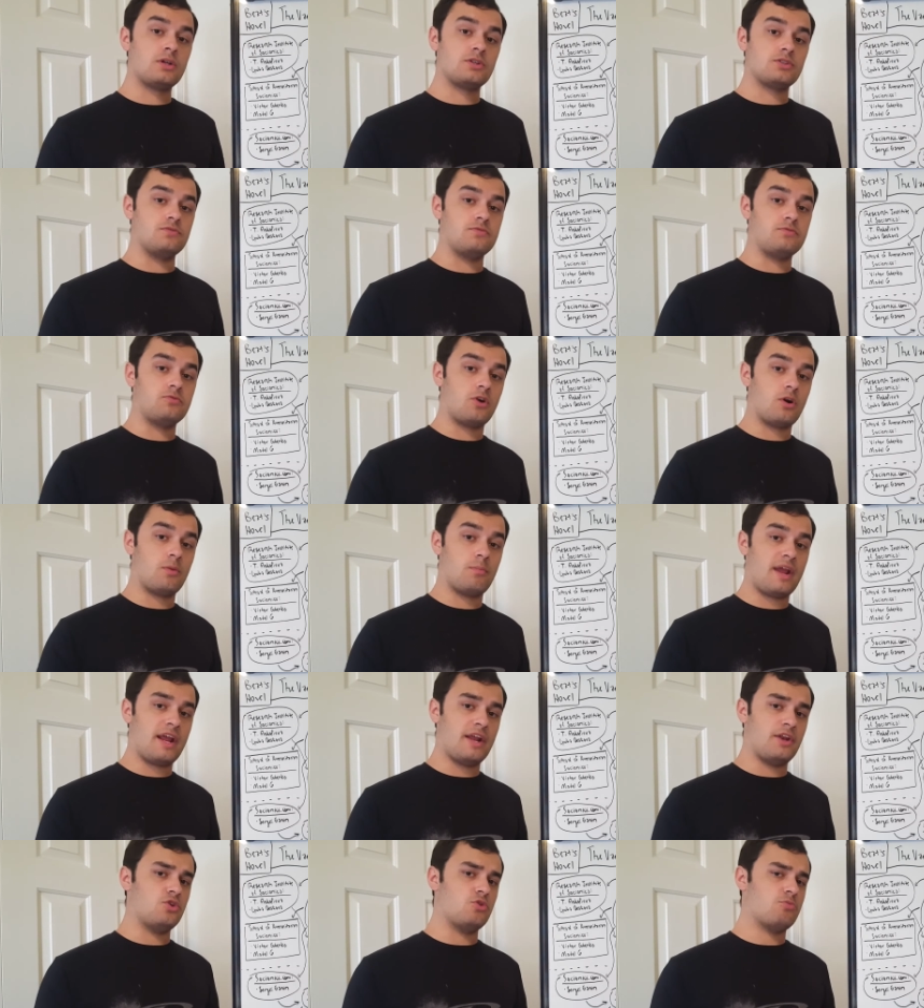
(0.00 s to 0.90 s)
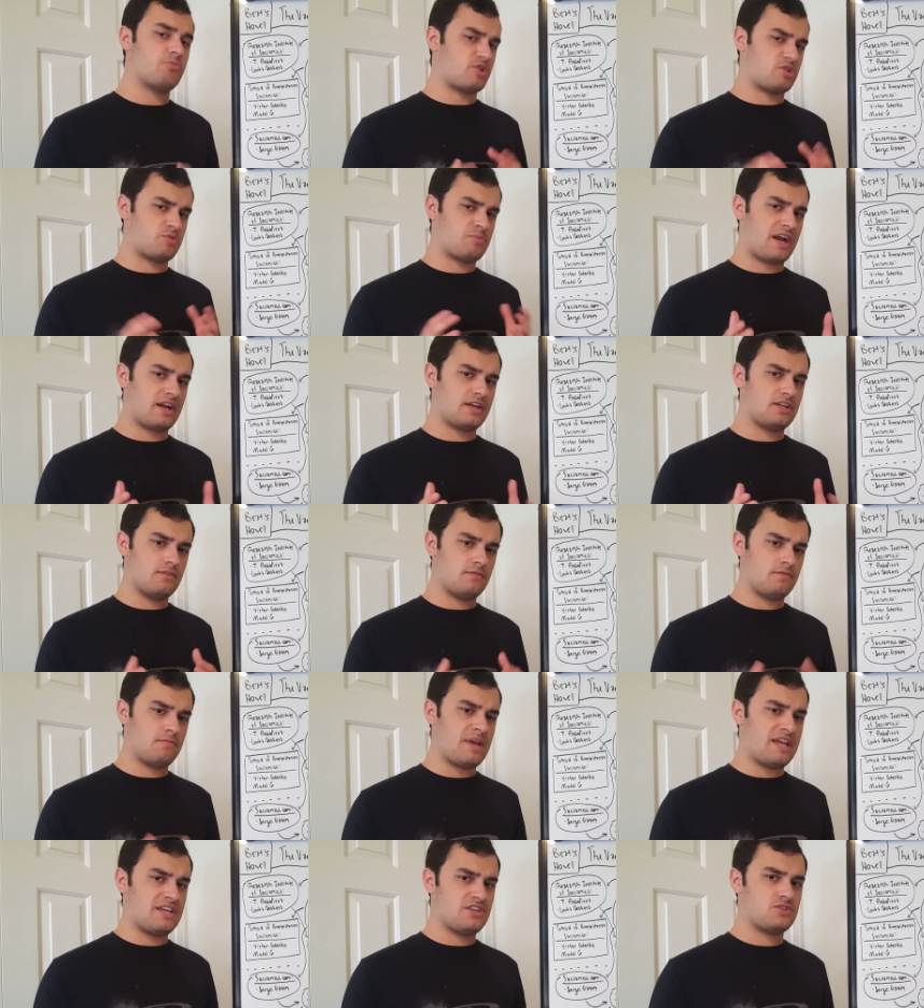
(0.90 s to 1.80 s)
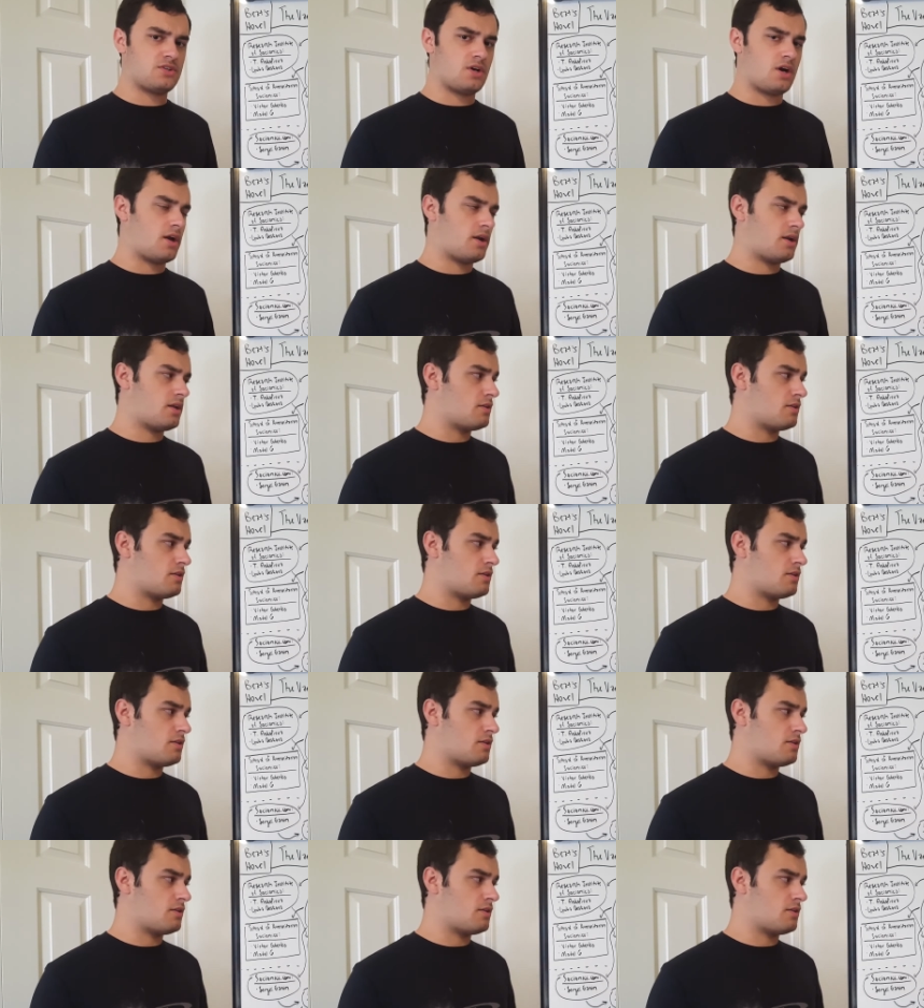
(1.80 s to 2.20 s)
to form a new perspective based on